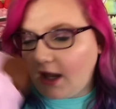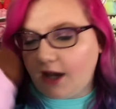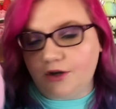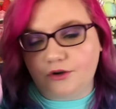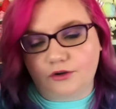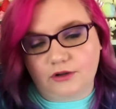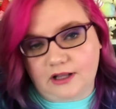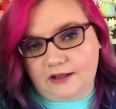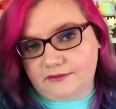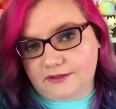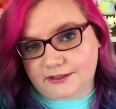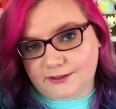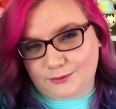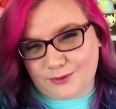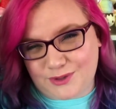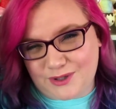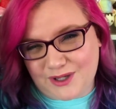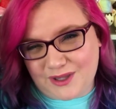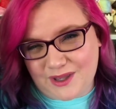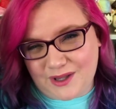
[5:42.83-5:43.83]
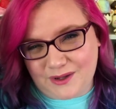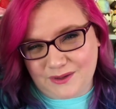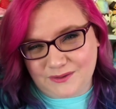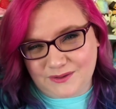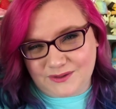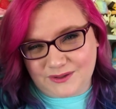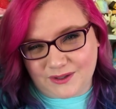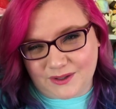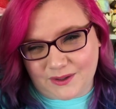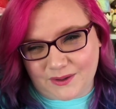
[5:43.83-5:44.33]
I do love the Squishy though,
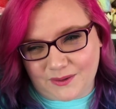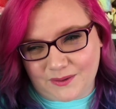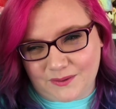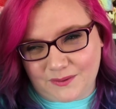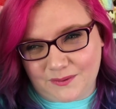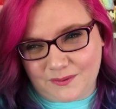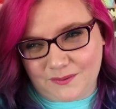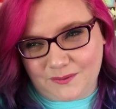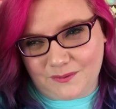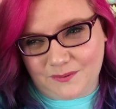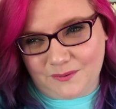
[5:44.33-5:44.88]
so